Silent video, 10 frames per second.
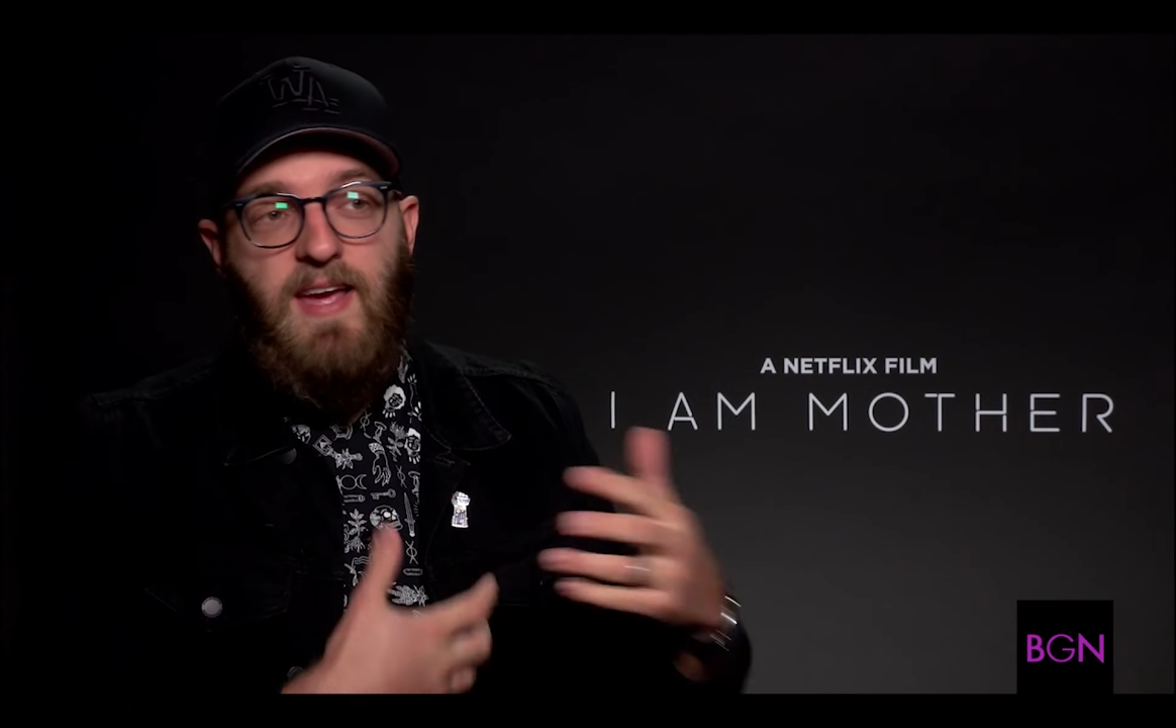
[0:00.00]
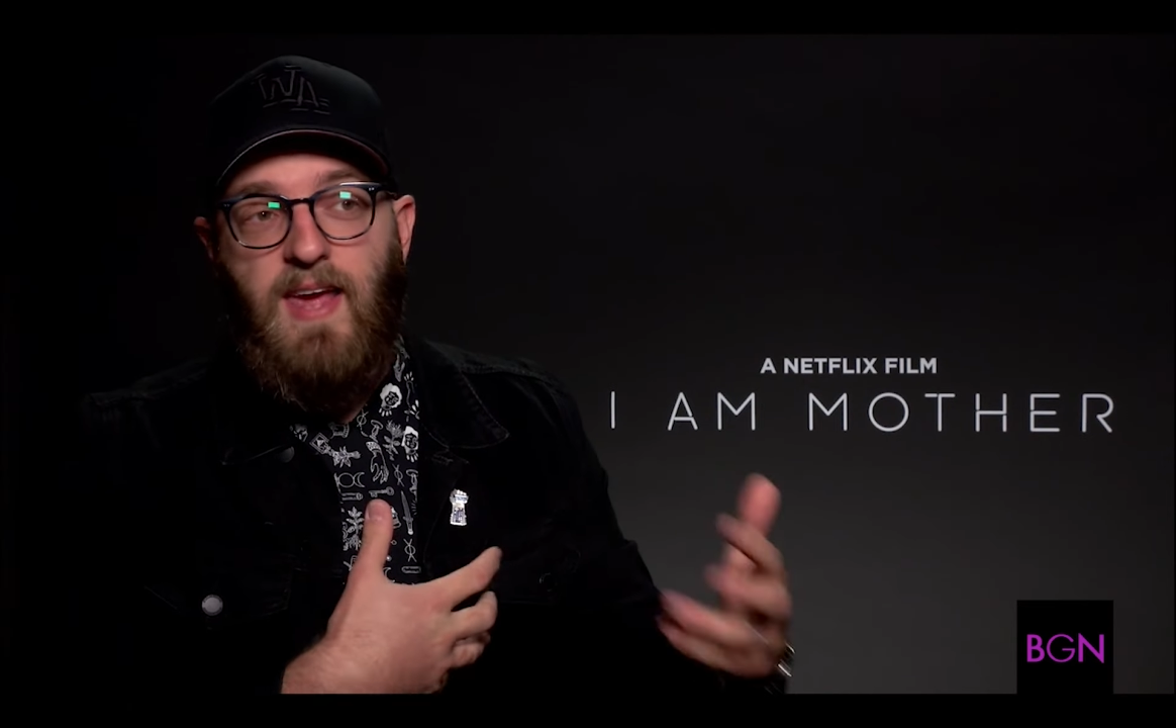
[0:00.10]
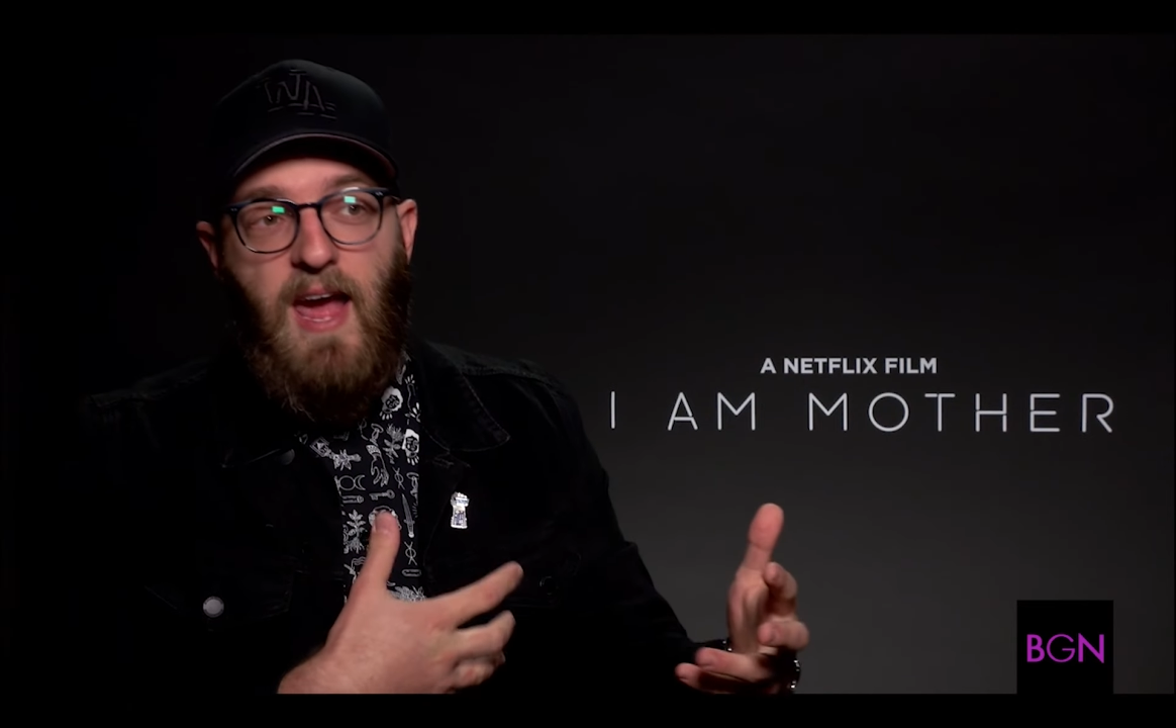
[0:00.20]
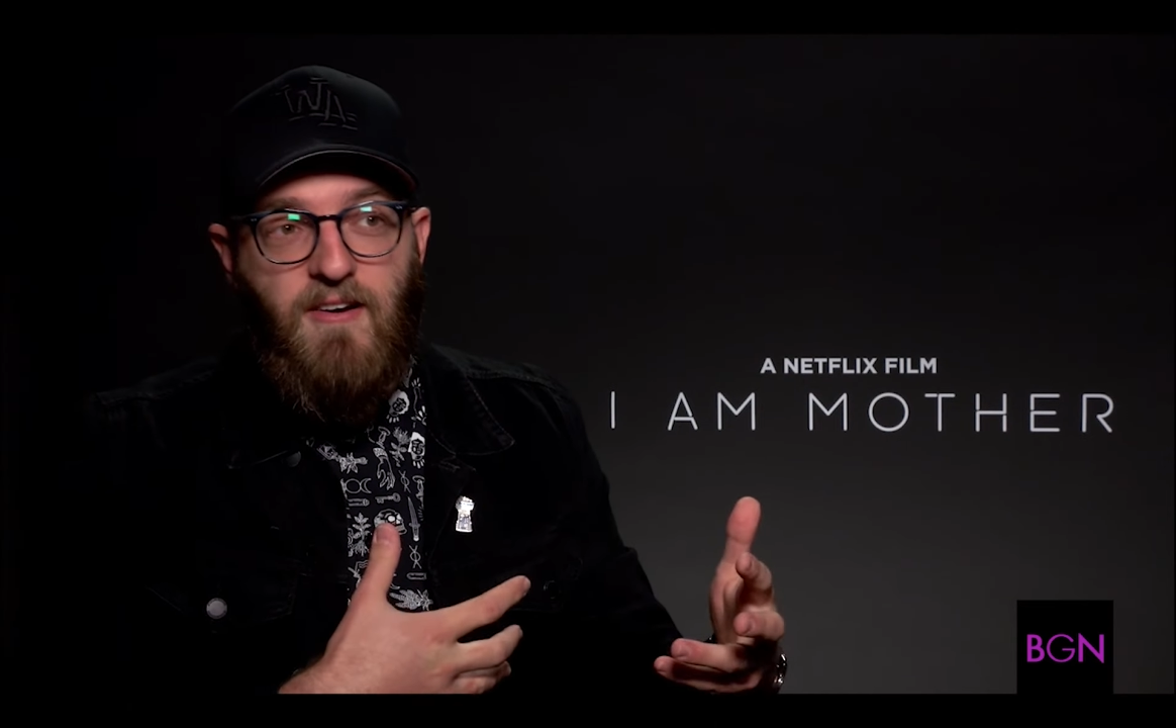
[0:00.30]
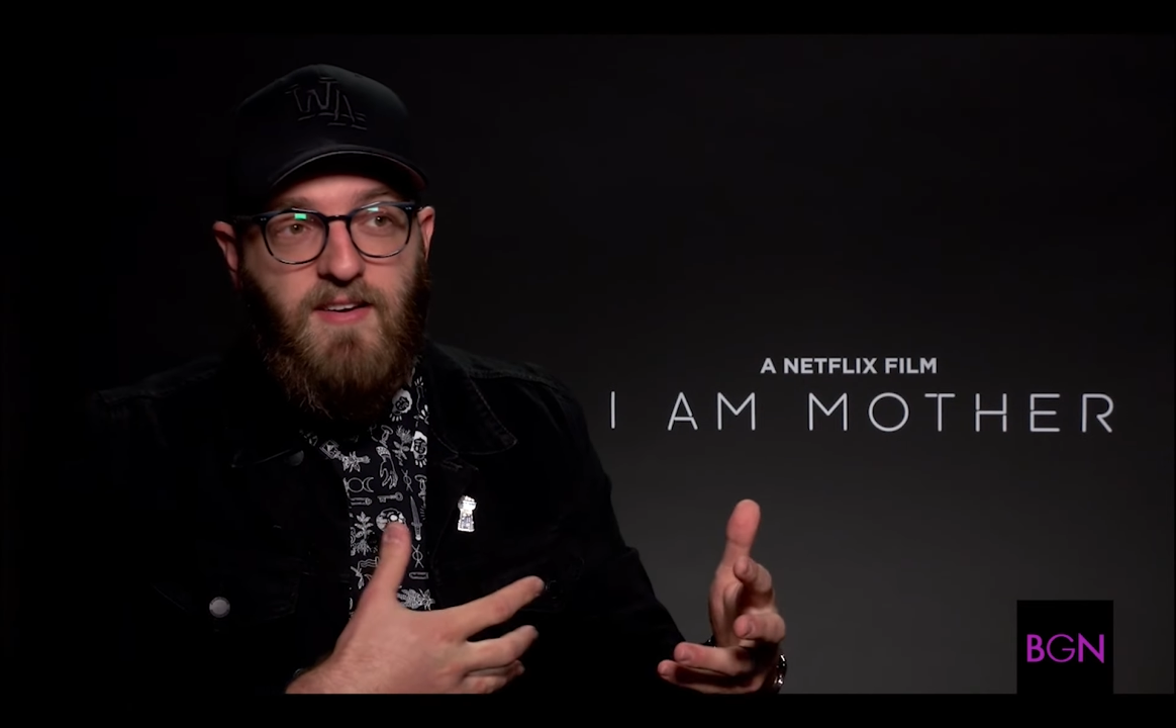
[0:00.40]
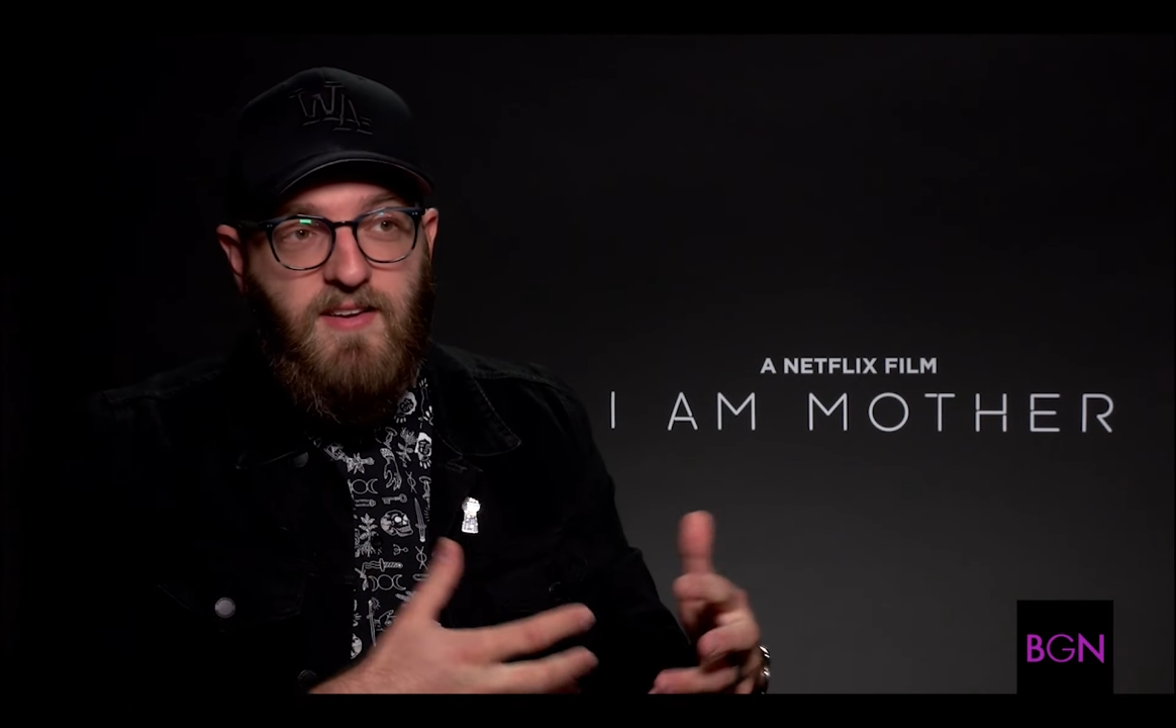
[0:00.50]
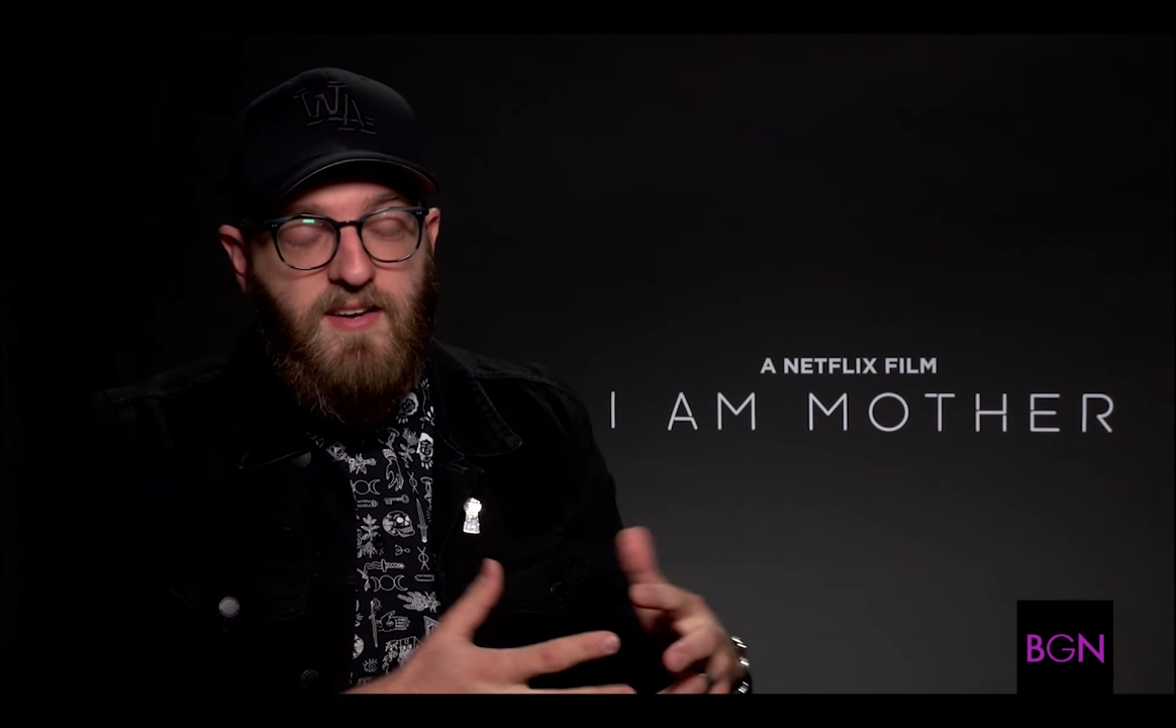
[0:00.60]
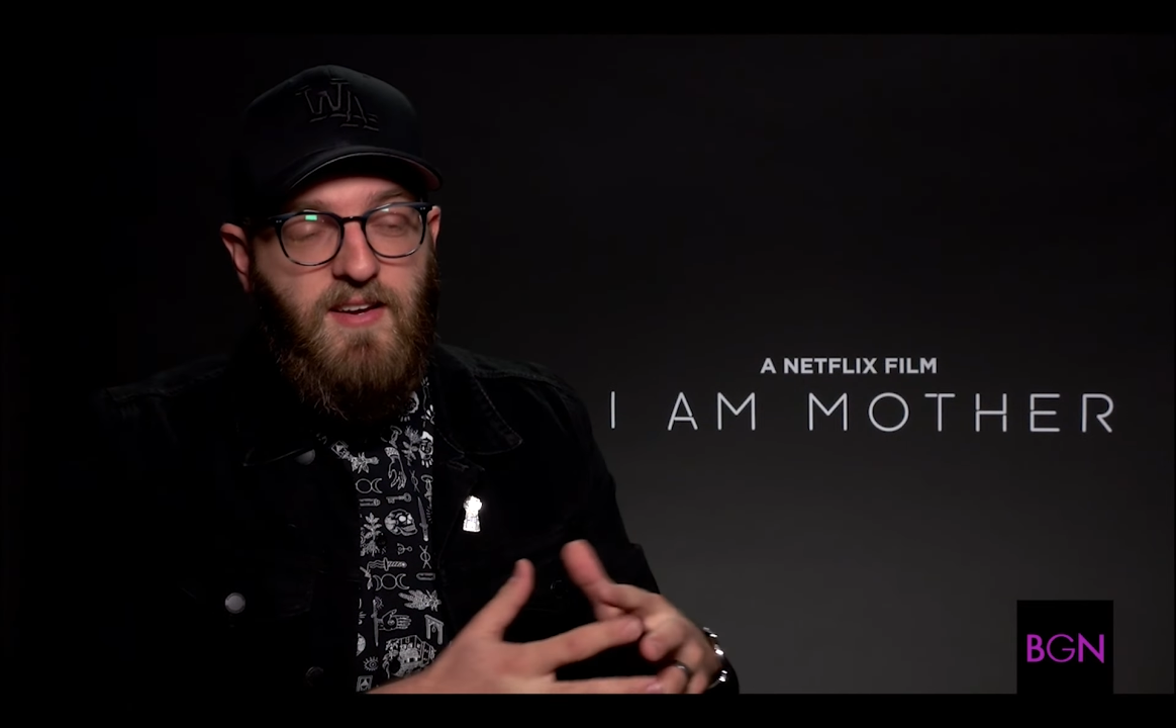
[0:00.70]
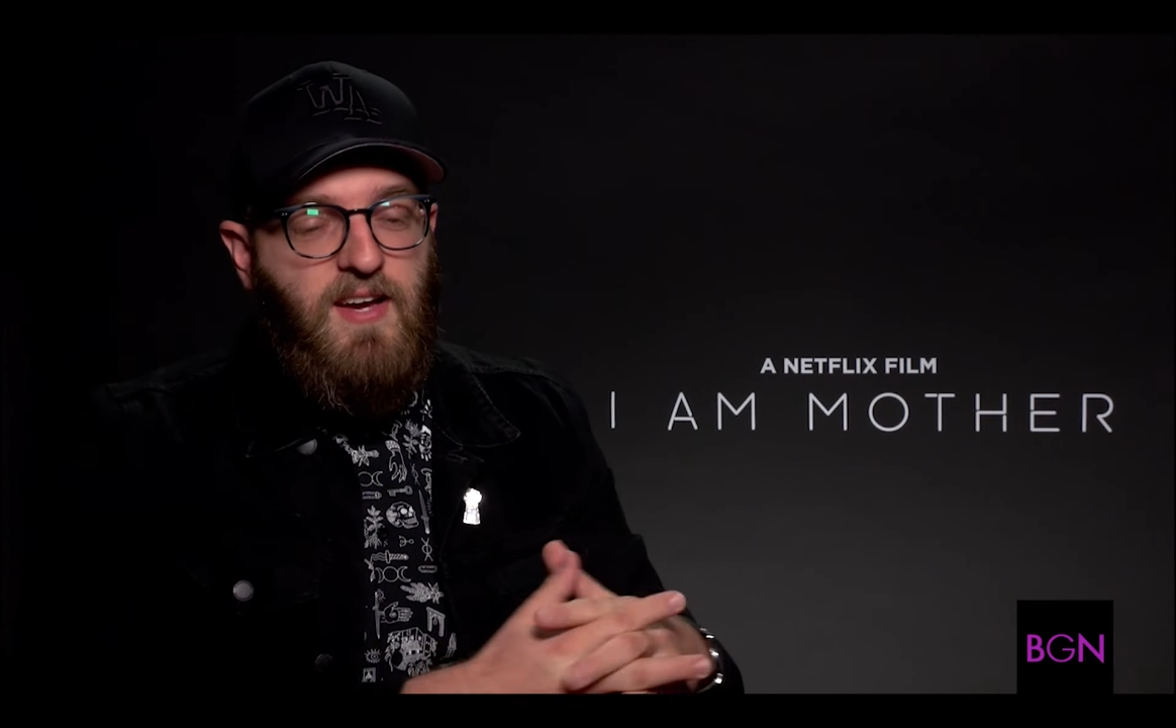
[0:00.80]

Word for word: their character.